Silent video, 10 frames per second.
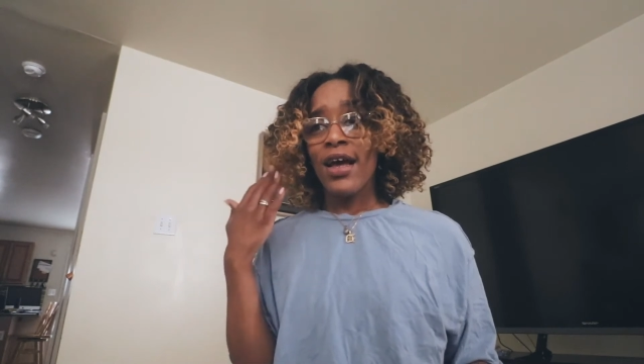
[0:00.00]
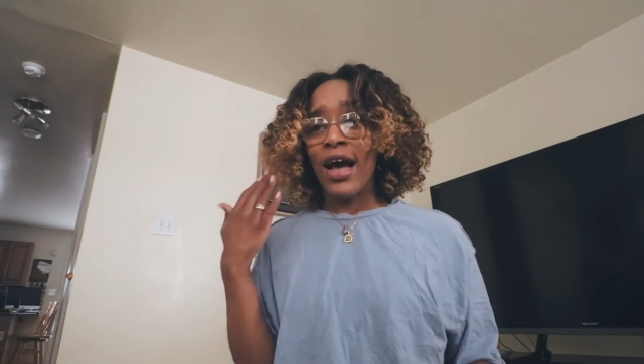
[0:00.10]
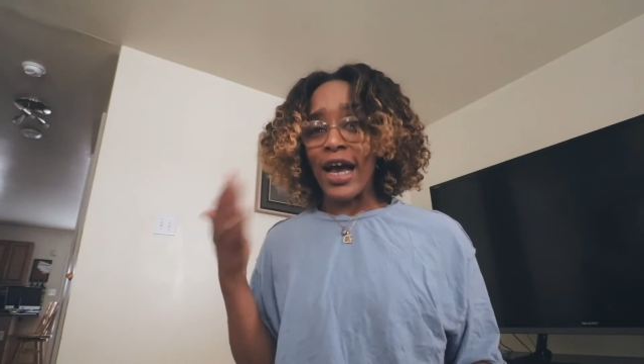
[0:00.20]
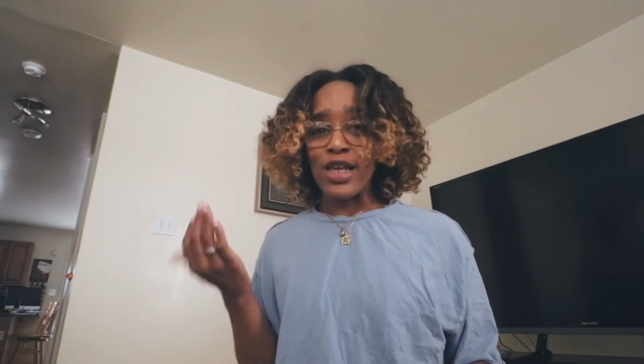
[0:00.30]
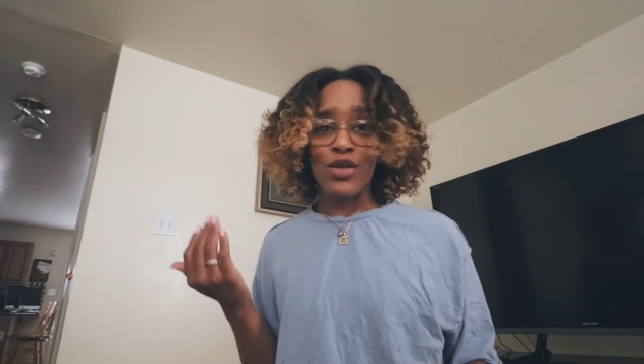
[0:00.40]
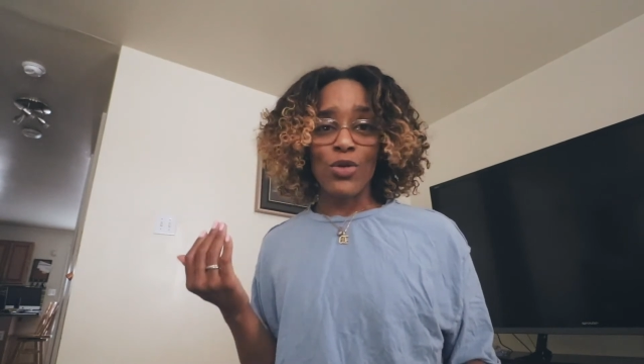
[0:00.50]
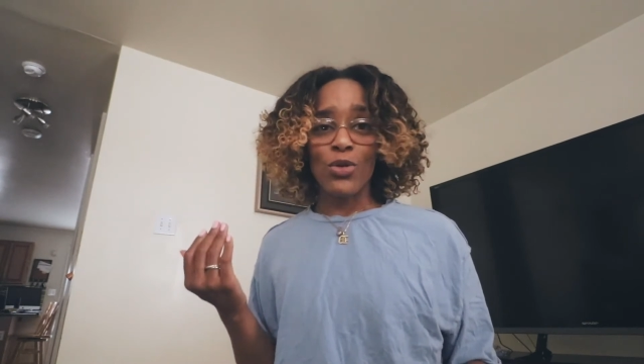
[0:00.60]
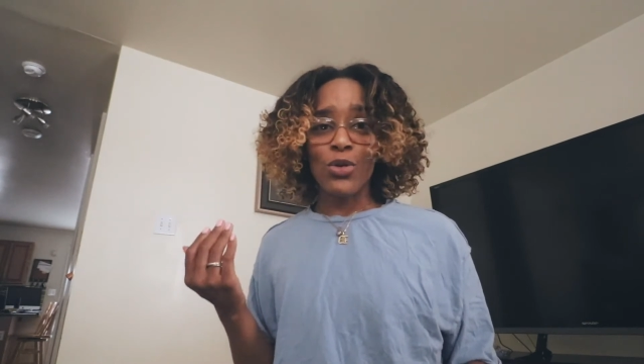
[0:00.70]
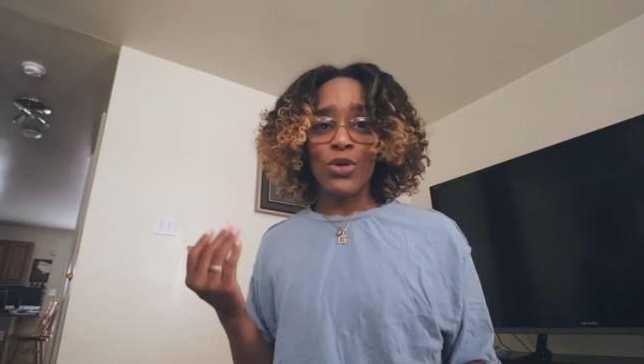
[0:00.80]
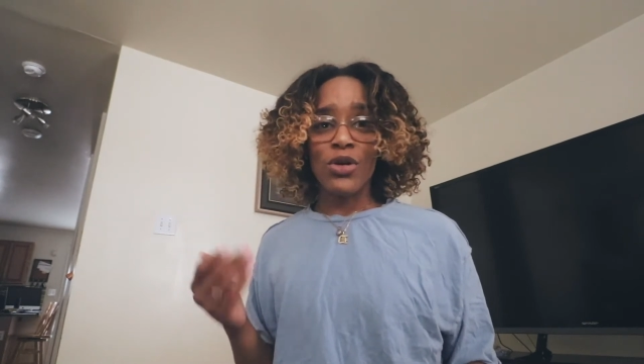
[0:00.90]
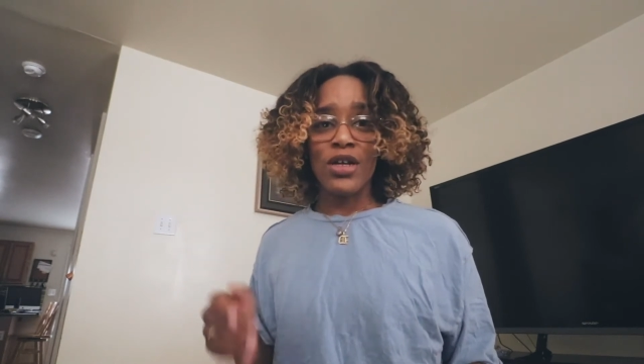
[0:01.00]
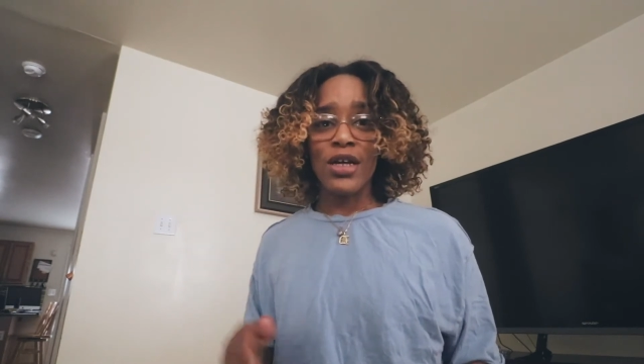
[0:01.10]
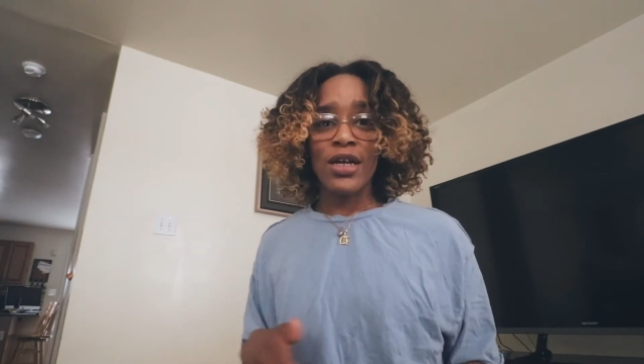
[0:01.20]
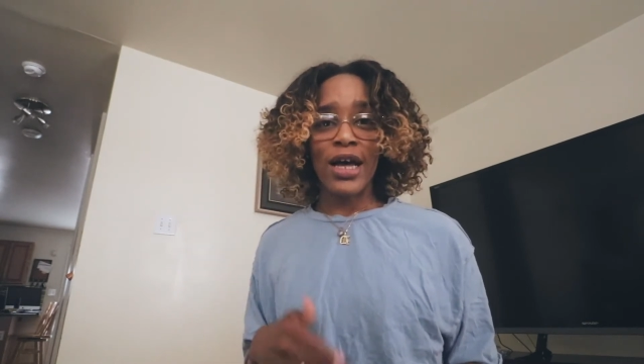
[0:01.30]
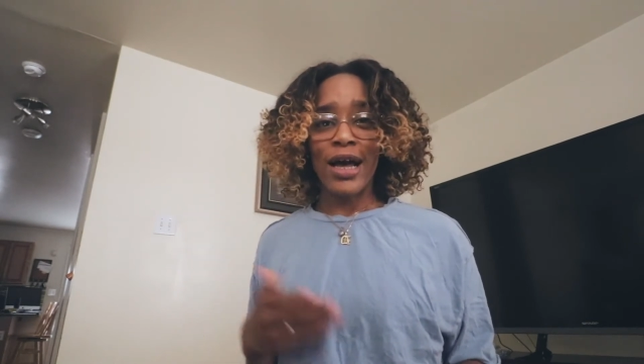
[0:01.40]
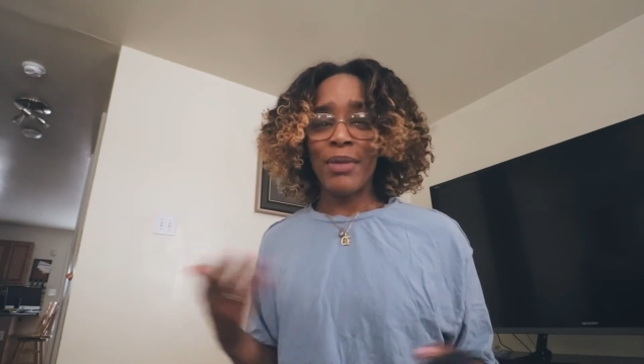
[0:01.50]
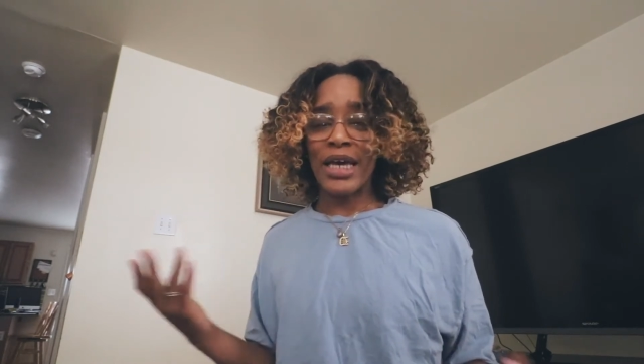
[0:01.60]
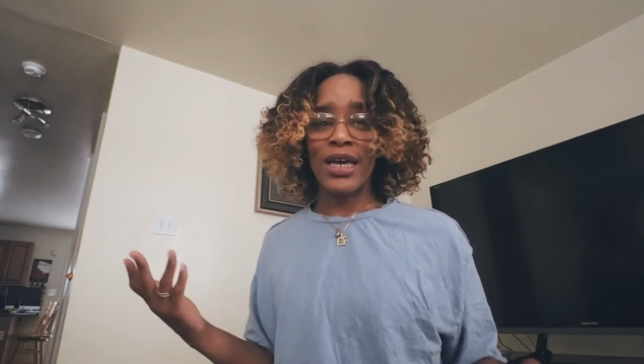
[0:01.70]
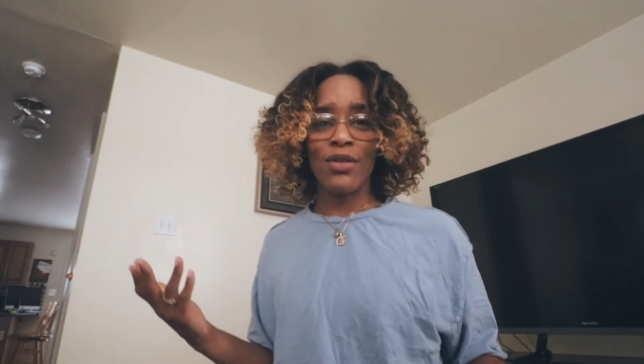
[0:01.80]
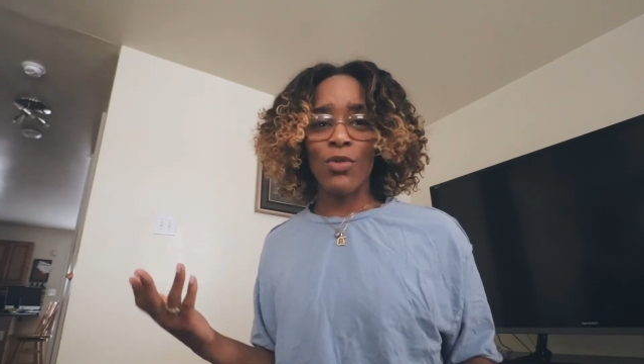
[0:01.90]
high school. I
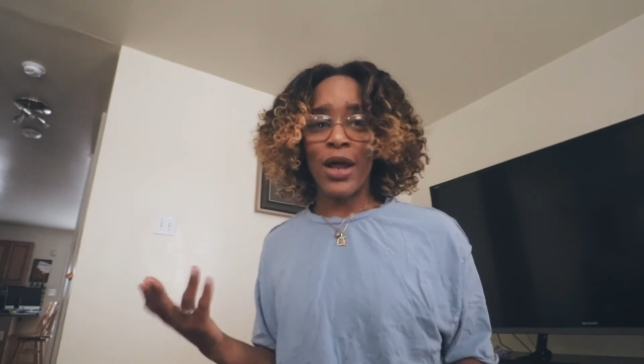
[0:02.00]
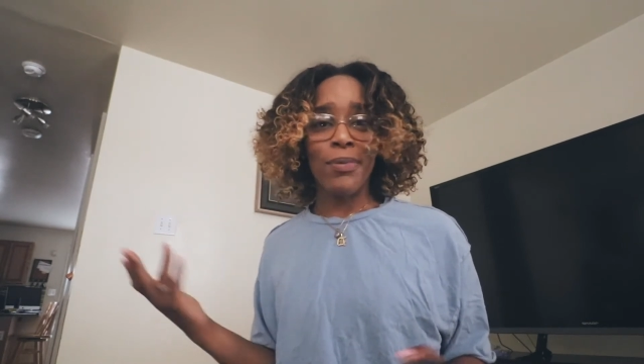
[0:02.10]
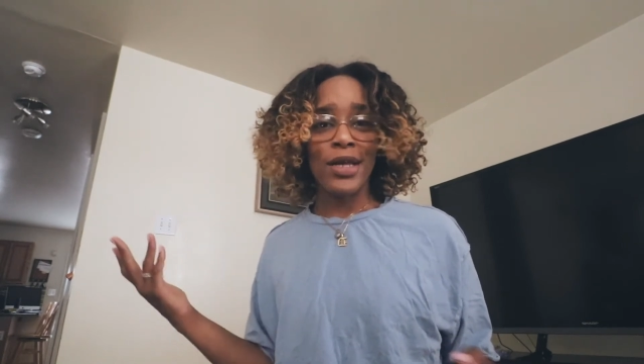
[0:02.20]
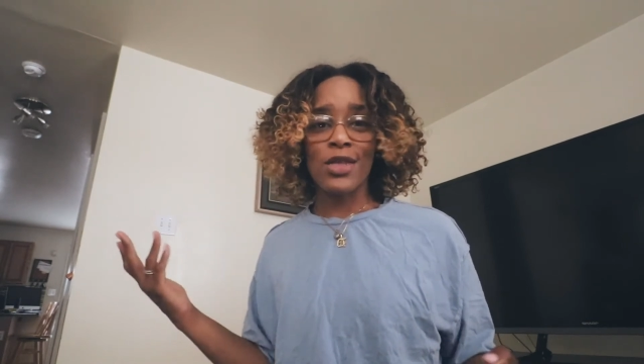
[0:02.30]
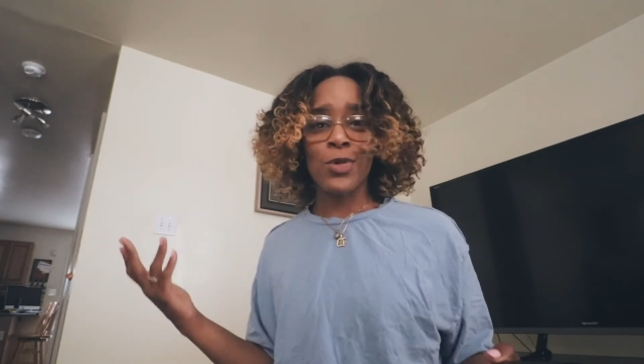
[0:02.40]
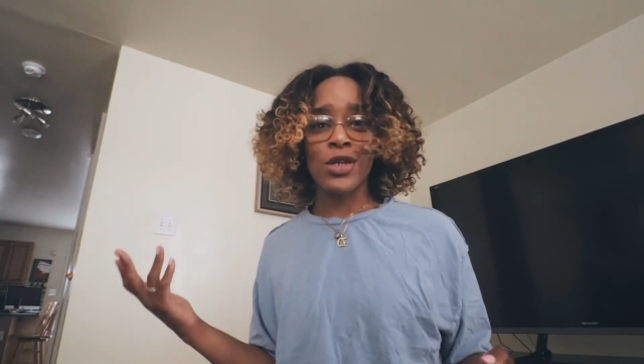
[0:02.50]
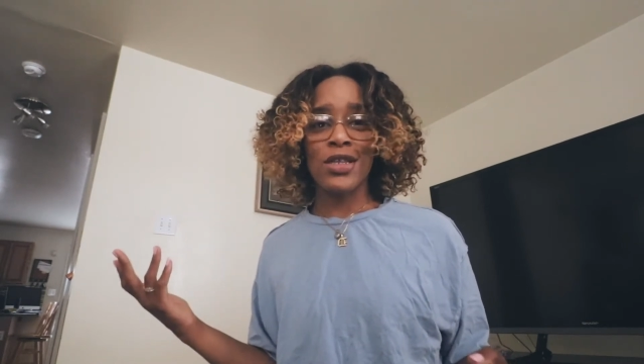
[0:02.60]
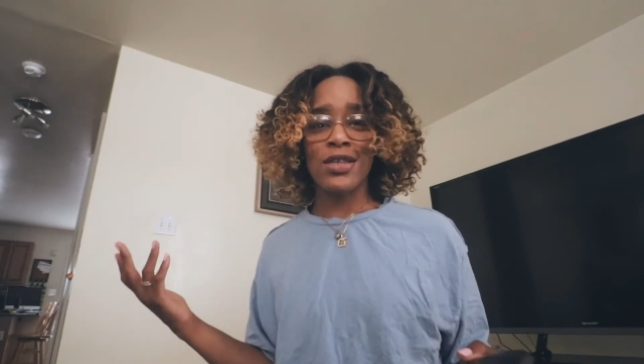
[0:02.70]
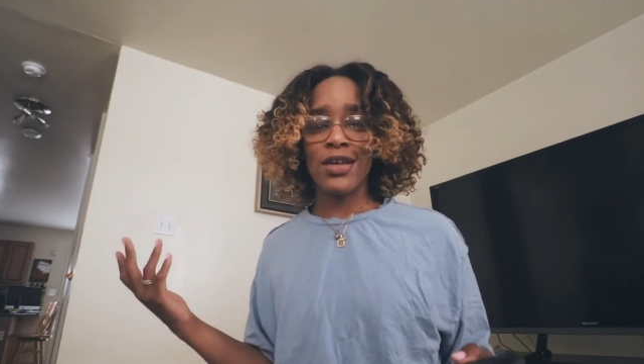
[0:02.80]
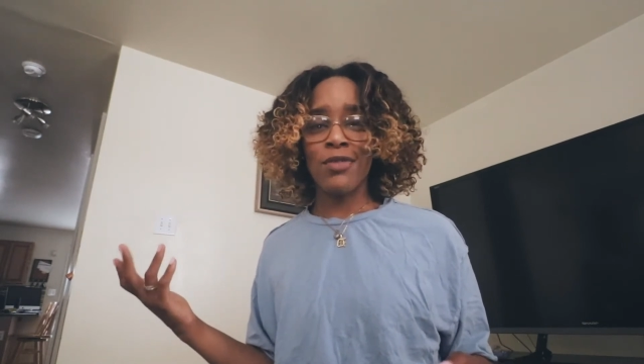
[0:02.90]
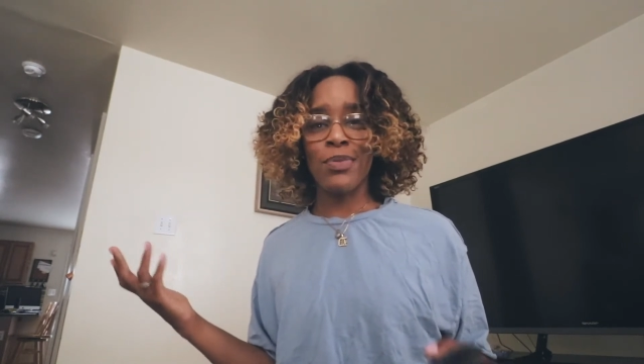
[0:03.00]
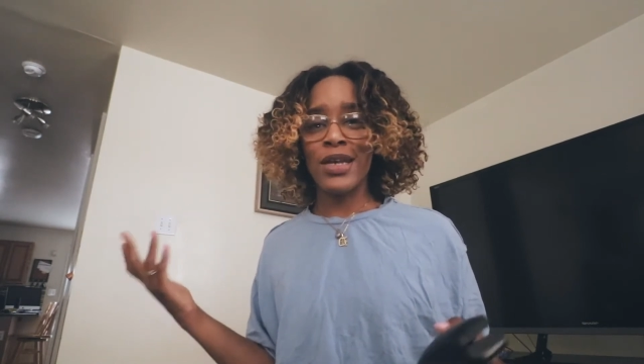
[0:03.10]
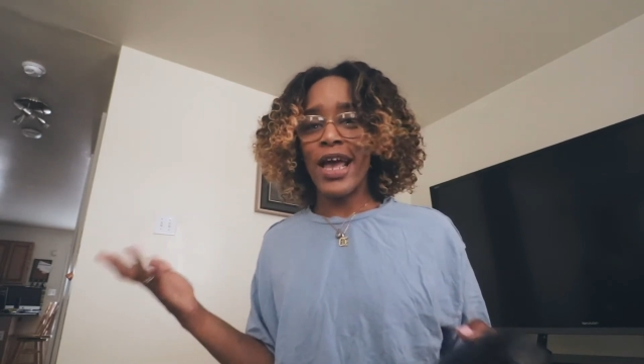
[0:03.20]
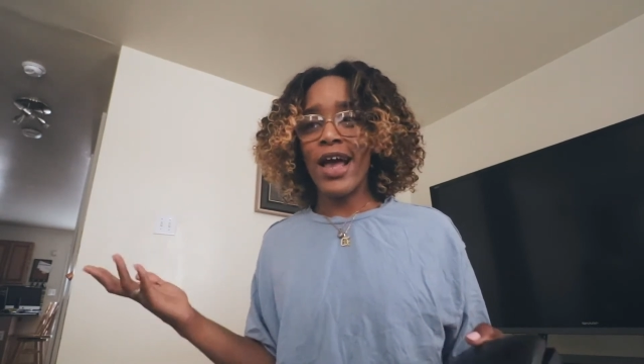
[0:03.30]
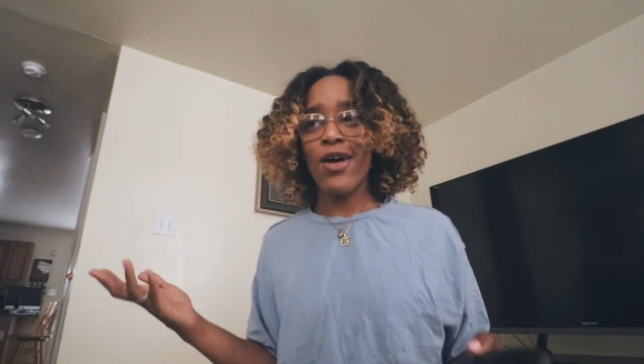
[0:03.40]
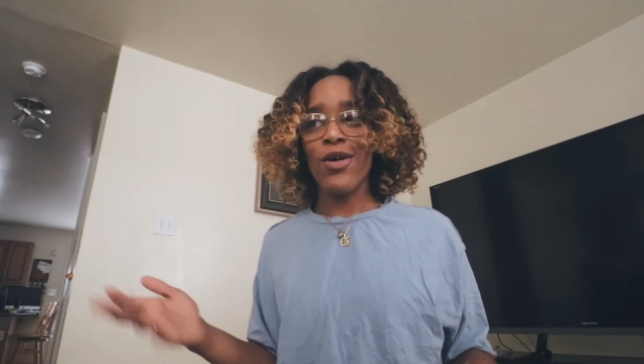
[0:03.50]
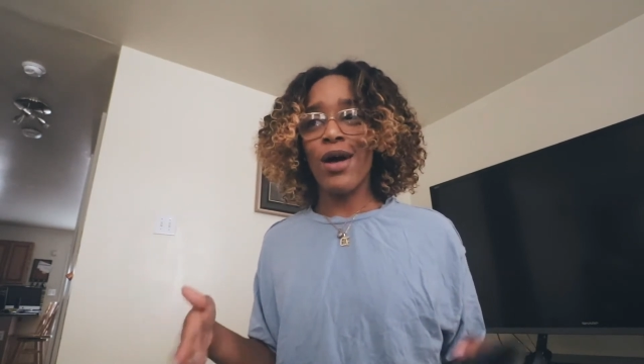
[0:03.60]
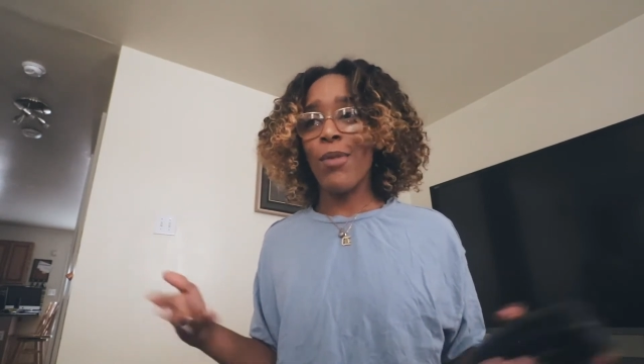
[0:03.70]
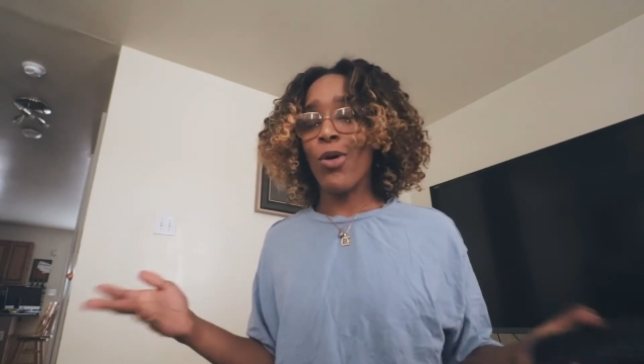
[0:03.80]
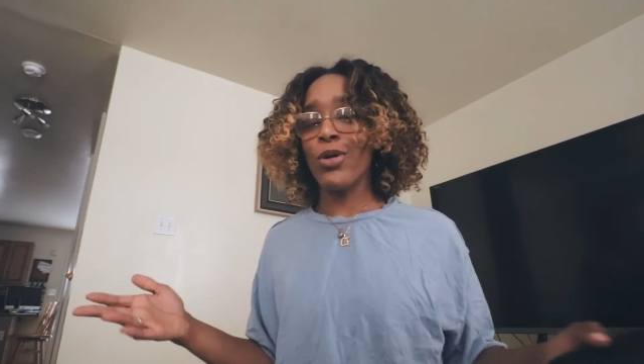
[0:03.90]
mean, when I played sports and stuff, but now
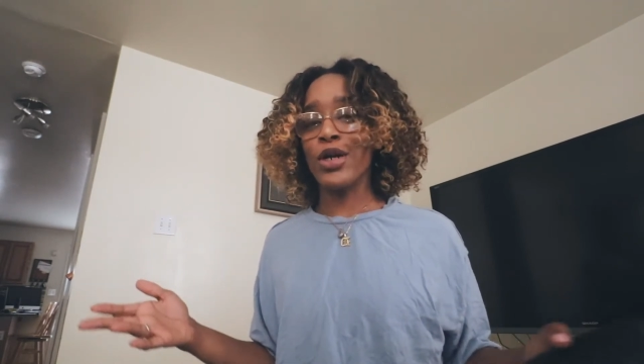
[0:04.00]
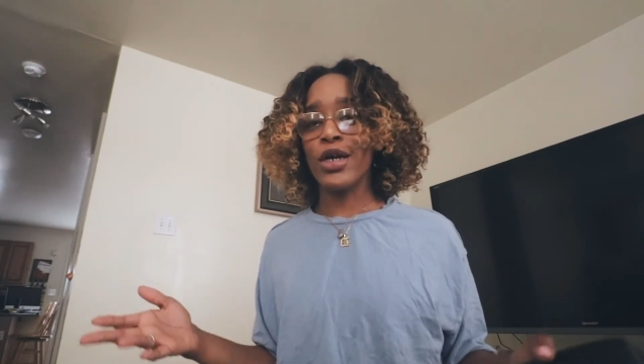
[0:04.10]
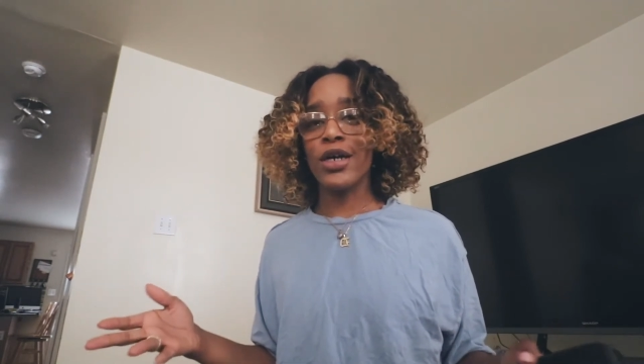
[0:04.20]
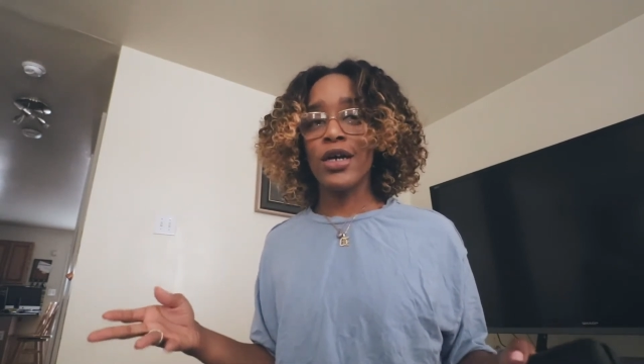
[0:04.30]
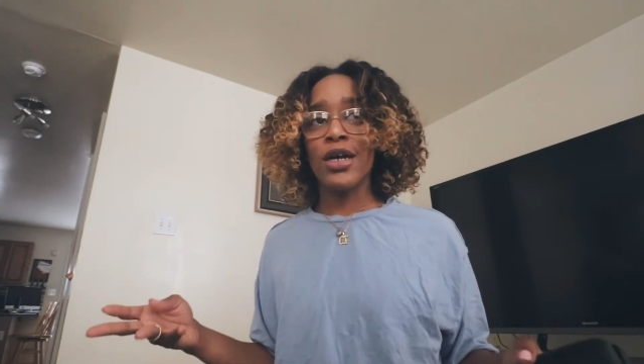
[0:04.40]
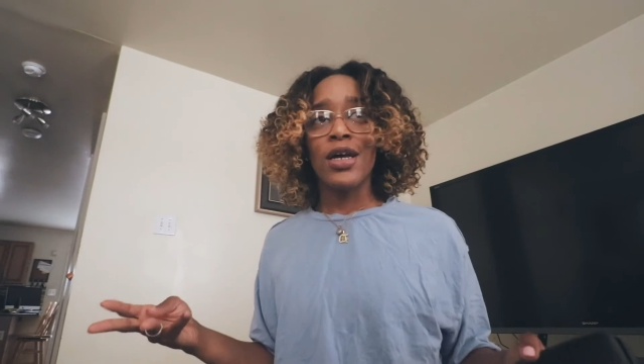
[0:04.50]
I'm older.